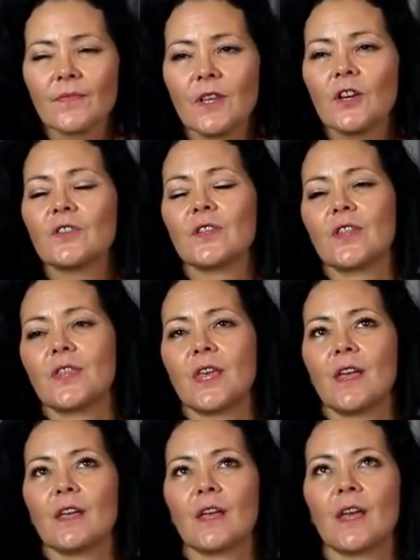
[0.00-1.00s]
here's the
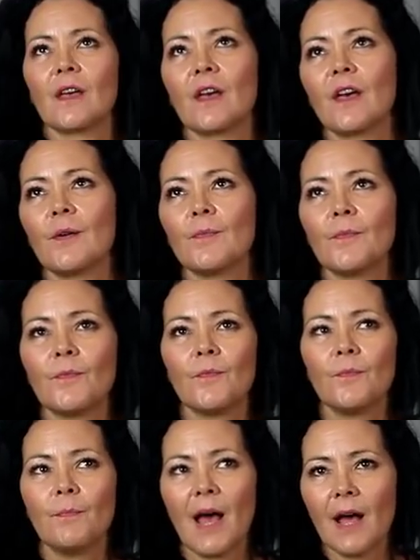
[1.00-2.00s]
thing.
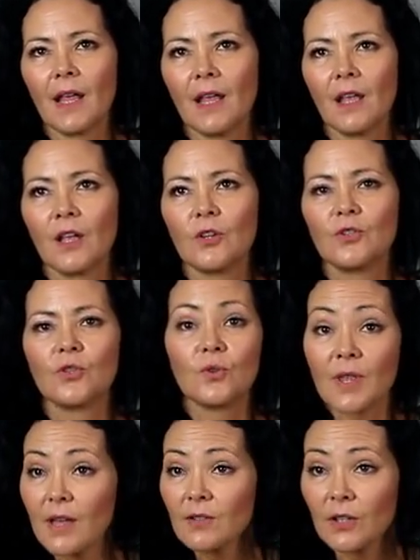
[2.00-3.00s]
Back in
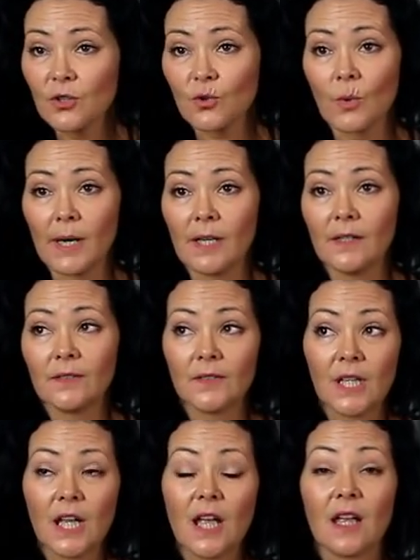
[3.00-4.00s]
2012,
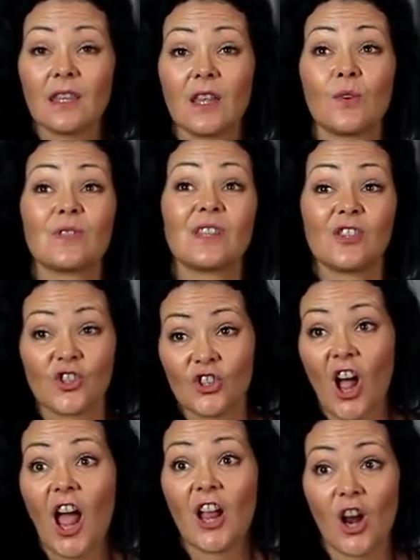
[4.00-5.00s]
there was this
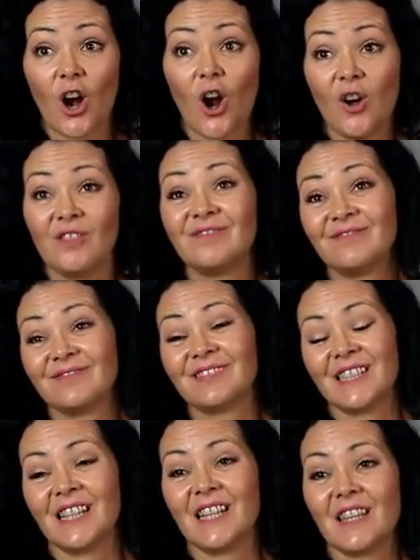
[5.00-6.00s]
shy girl.
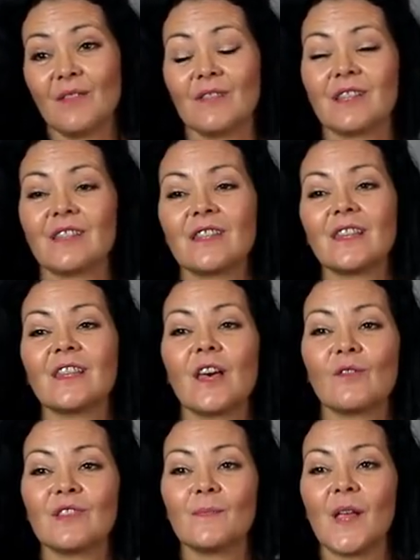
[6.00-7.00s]
Yeah, that
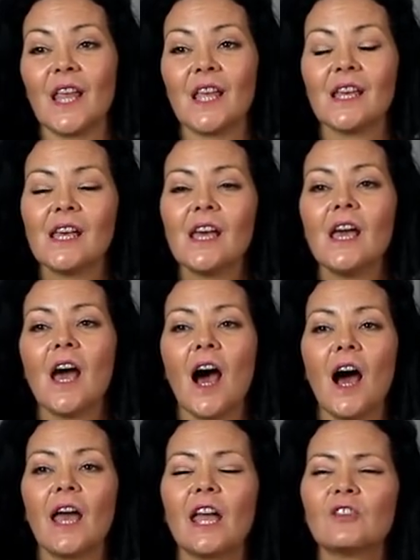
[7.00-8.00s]
was me.
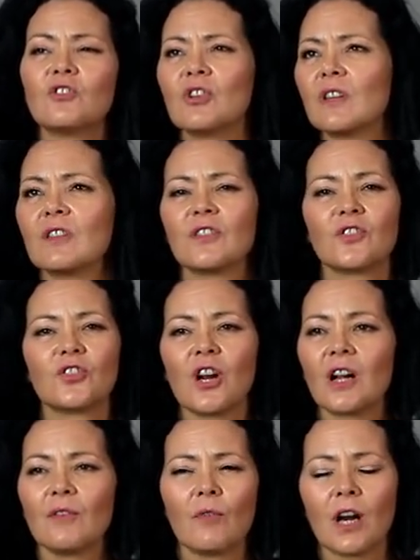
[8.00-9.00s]
I had just
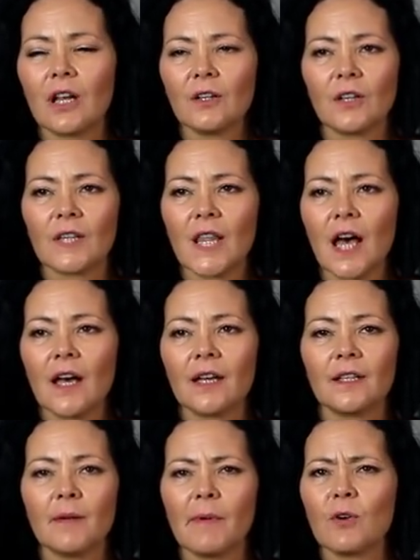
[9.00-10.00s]
started working
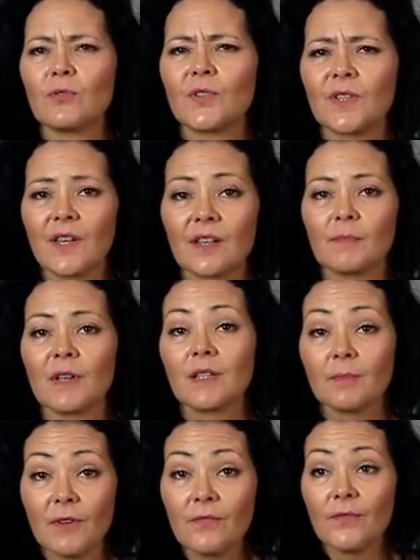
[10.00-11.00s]
online about 6
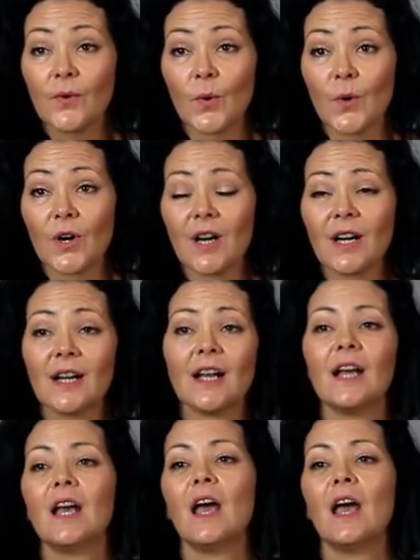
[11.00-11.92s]
months before,